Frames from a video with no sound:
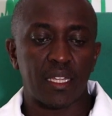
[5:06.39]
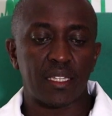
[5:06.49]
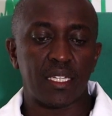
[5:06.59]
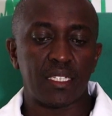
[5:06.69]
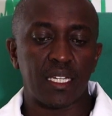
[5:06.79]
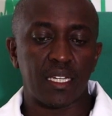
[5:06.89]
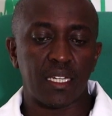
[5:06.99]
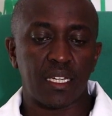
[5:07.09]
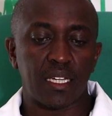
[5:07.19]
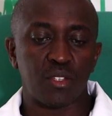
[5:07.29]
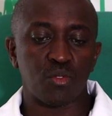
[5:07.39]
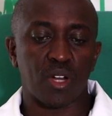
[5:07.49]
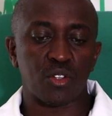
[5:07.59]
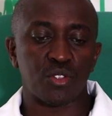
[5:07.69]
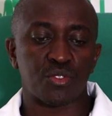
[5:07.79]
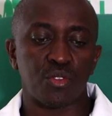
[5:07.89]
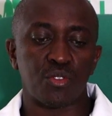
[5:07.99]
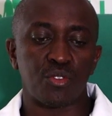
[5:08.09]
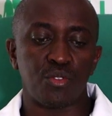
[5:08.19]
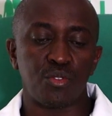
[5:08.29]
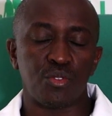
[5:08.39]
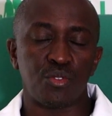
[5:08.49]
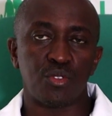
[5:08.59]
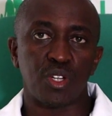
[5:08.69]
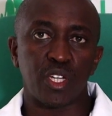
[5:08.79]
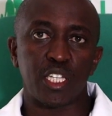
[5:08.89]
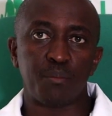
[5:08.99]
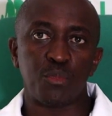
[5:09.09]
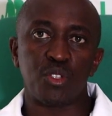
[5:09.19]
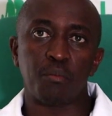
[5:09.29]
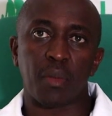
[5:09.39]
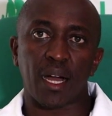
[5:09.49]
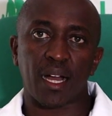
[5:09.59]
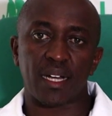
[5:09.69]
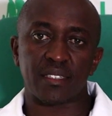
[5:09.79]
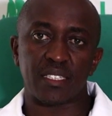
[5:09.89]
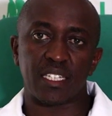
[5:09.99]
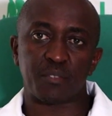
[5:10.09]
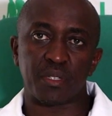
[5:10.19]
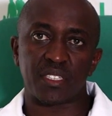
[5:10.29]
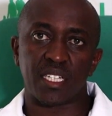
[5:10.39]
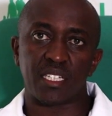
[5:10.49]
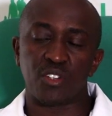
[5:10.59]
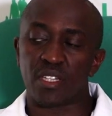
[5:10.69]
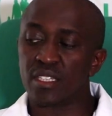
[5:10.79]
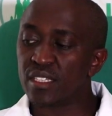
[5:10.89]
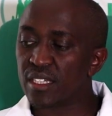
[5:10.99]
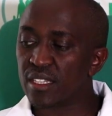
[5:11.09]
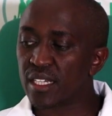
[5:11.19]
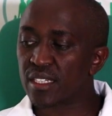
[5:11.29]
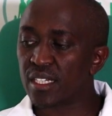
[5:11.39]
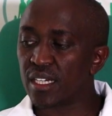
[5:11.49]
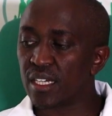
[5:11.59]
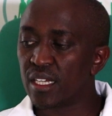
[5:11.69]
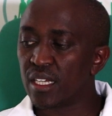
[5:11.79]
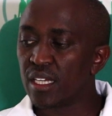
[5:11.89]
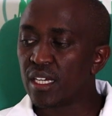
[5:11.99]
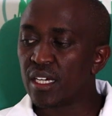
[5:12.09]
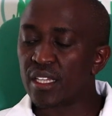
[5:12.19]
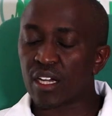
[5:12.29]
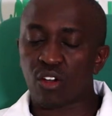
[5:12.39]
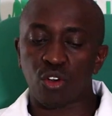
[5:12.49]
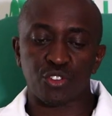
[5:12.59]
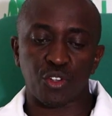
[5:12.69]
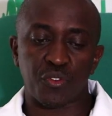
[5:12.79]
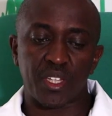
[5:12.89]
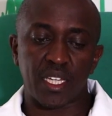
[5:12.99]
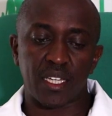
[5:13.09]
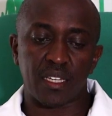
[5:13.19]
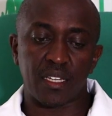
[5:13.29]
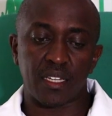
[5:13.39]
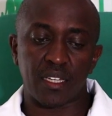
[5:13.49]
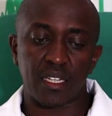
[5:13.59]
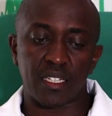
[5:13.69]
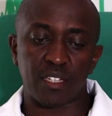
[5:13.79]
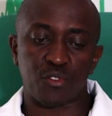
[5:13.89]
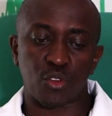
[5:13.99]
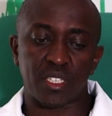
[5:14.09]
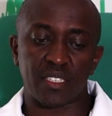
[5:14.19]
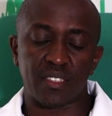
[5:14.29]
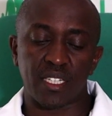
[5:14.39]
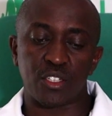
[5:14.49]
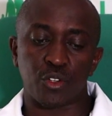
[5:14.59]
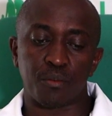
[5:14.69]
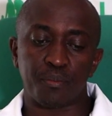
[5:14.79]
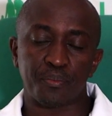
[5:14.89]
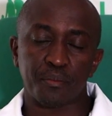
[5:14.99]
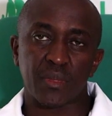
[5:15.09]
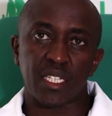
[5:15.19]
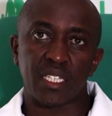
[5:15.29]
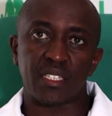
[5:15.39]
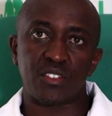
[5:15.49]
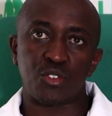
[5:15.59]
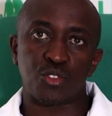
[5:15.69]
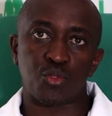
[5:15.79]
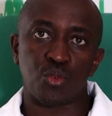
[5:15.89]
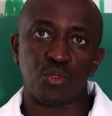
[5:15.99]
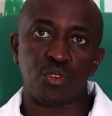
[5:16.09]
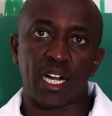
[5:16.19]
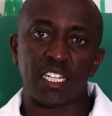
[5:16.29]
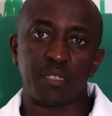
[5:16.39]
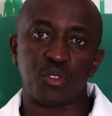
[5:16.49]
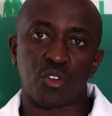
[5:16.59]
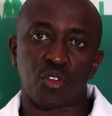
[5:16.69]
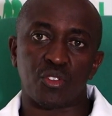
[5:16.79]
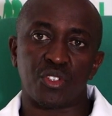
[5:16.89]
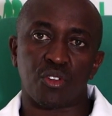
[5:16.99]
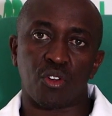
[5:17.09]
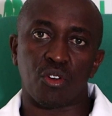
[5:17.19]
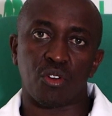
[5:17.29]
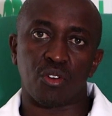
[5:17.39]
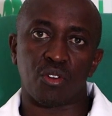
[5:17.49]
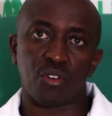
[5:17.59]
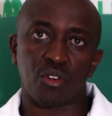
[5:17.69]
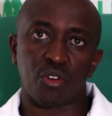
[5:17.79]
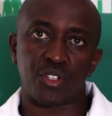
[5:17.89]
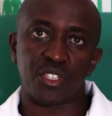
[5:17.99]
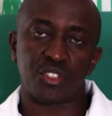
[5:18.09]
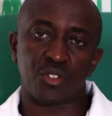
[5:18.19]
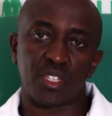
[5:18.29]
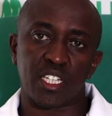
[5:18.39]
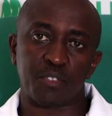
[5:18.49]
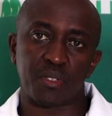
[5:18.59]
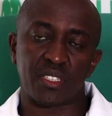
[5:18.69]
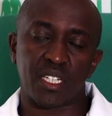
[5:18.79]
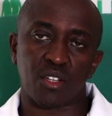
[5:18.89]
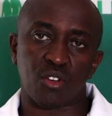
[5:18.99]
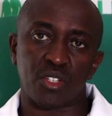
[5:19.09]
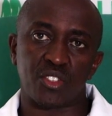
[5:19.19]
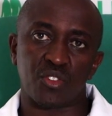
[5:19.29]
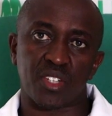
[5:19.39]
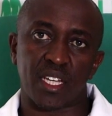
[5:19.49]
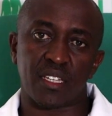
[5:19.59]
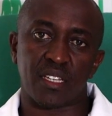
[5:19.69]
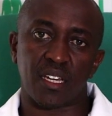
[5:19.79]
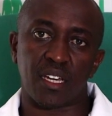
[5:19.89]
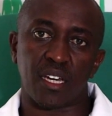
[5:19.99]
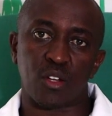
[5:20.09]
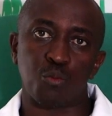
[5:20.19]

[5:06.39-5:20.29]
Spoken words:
Then you can also do immune markers, especially if you are thinking that the cause of the nephrotic syndrome is due to an immunological condition, especially conditions like